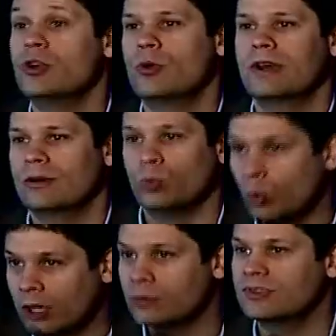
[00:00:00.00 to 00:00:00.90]
don't
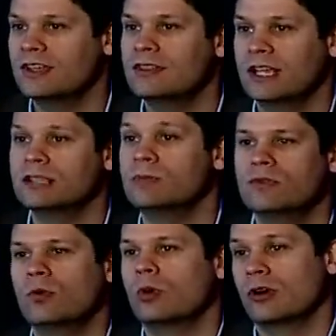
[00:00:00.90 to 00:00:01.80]
want to see things
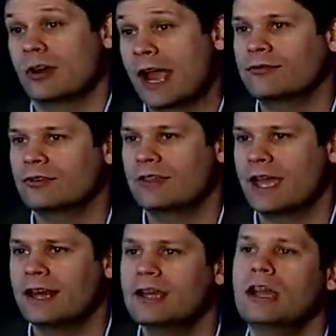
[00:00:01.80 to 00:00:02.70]
before or after
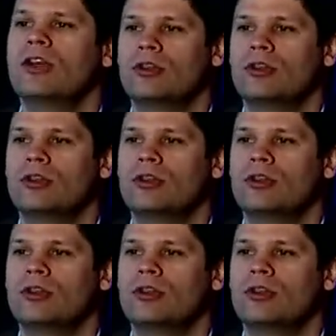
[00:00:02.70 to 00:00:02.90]
that,